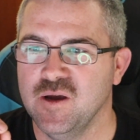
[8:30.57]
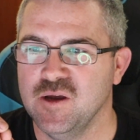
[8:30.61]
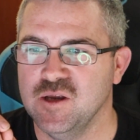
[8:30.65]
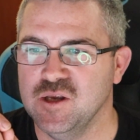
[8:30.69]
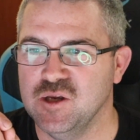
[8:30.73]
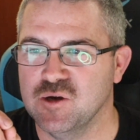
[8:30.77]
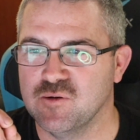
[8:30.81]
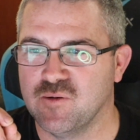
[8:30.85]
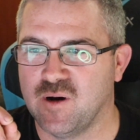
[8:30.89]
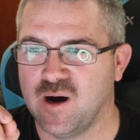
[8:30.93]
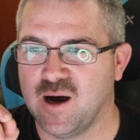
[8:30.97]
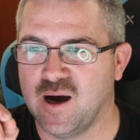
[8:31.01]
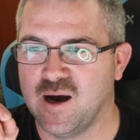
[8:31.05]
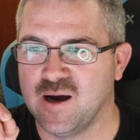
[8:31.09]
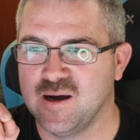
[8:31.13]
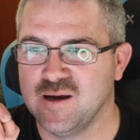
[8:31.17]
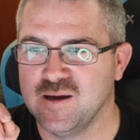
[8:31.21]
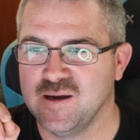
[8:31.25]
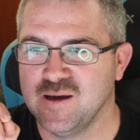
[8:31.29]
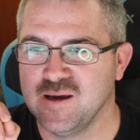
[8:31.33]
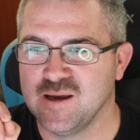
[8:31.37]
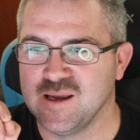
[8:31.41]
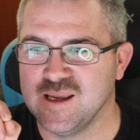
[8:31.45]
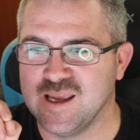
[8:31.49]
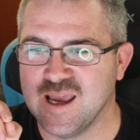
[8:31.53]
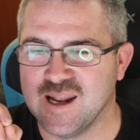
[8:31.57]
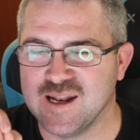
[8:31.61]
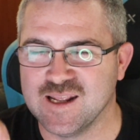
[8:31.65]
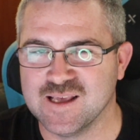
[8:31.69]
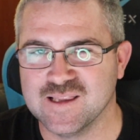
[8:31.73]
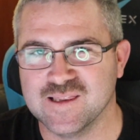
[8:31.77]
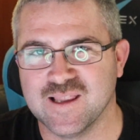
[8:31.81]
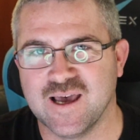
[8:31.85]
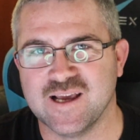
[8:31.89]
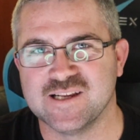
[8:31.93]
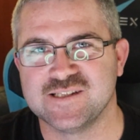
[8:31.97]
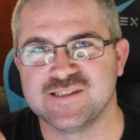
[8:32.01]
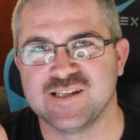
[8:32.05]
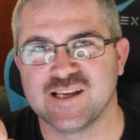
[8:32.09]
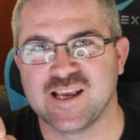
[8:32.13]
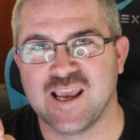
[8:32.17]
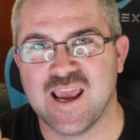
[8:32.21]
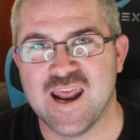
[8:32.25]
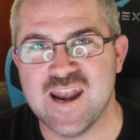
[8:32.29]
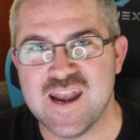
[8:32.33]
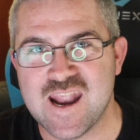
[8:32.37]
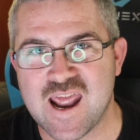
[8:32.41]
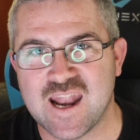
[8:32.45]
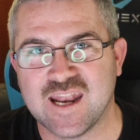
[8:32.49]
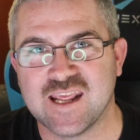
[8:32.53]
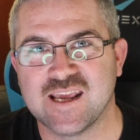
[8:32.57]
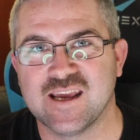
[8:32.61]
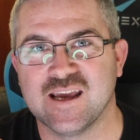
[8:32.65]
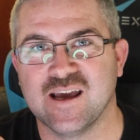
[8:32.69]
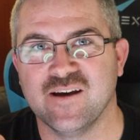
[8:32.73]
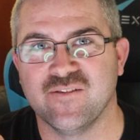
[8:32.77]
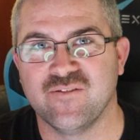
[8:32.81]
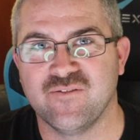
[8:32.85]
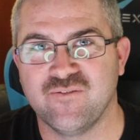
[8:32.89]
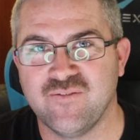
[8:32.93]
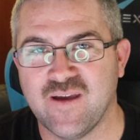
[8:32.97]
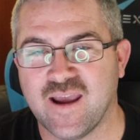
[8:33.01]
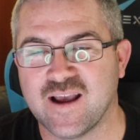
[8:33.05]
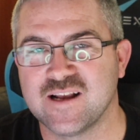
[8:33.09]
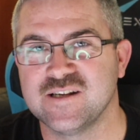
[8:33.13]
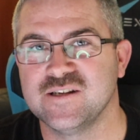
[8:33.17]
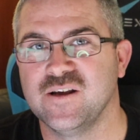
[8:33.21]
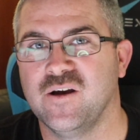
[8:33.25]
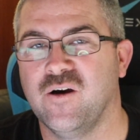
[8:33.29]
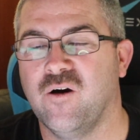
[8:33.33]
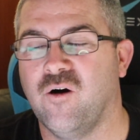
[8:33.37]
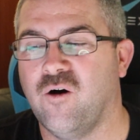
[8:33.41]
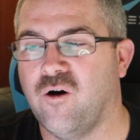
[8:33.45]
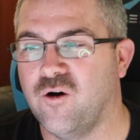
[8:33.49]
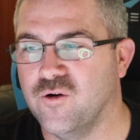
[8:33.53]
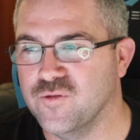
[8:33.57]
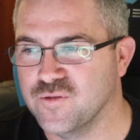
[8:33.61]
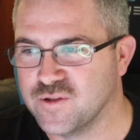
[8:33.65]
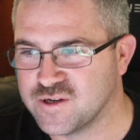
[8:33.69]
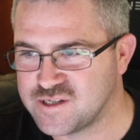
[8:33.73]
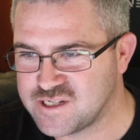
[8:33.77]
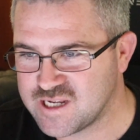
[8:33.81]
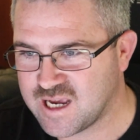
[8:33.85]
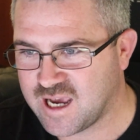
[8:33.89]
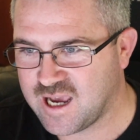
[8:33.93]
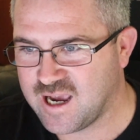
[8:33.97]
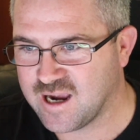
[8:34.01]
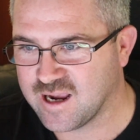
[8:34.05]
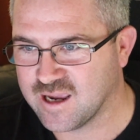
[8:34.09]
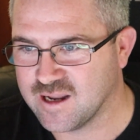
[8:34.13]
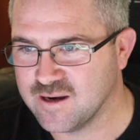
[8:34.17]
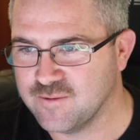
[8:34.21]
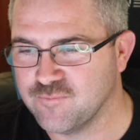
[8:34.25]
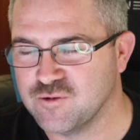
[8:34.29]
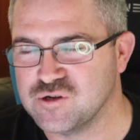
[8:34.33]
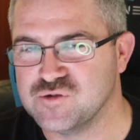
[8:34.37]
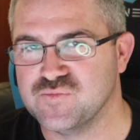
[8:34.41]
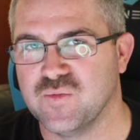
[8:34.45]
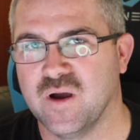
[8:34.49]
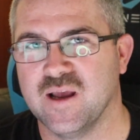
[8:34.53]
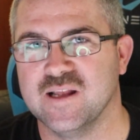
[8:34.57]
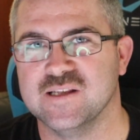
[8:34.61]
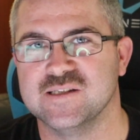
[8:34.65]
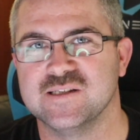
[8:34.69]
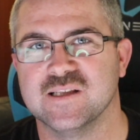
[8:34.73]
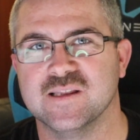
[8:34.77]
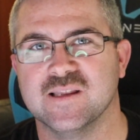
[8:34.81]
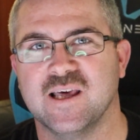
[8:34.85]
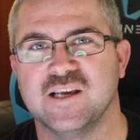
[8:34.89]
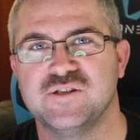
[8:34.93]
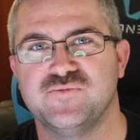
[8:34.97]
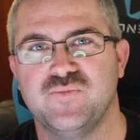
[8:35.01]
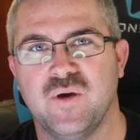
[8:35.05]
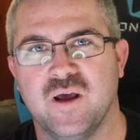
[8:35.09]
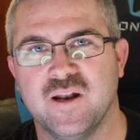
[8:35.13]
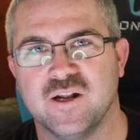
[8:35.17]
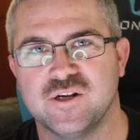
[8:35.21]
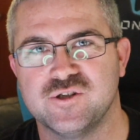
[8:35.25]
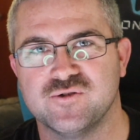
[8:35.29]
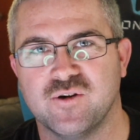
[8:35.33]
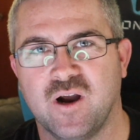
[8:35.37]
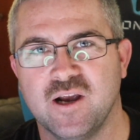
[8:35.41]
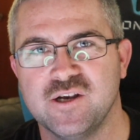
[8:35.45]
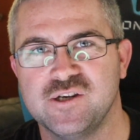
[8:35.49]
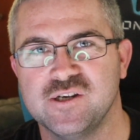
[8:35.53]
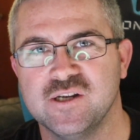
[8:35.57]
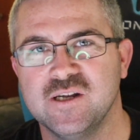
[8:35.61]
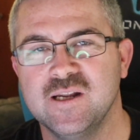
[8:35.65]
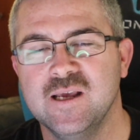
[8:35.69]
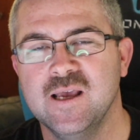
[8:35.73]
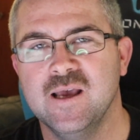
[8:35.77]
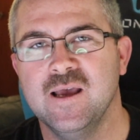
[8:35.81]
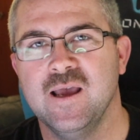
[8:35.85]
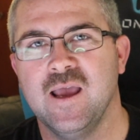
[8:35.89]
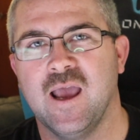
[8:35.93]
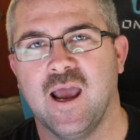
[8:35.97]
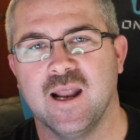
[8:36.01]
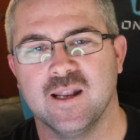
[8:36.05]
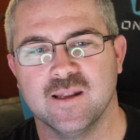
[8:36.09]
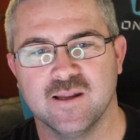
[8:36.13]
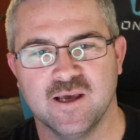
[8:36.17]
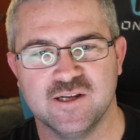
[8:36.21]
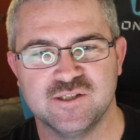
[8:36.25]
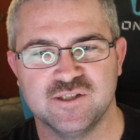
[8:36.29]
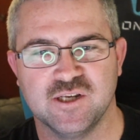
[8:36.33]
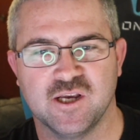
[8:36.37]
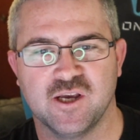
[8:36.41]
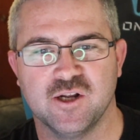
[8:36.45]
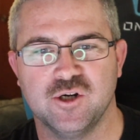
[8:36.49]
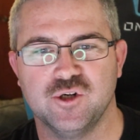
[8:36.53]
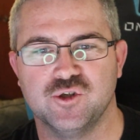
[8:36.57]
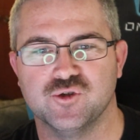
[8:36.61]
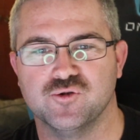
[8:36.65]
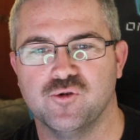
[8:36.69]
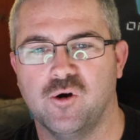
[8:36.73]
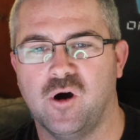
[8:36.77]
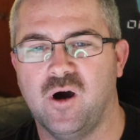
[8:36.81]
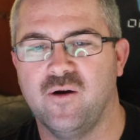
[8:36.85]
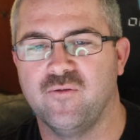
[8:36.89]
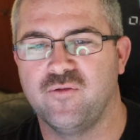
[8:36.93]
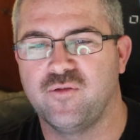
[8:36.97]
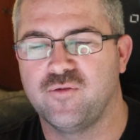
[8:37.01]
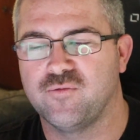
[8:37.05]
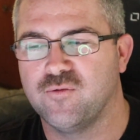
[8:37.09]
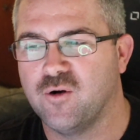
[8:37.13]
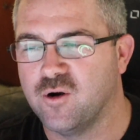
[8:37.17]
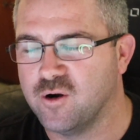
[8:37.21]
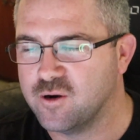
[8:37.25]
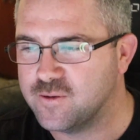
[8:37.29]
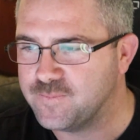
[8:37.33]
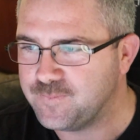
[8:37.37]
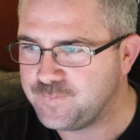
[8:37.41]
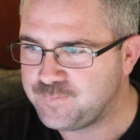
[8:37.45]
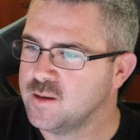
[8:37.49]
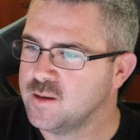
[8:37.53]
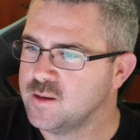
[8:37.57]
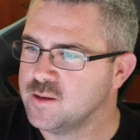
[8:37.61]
you are getting less kinetic effect on the target, which means less penetration and less it can drive through.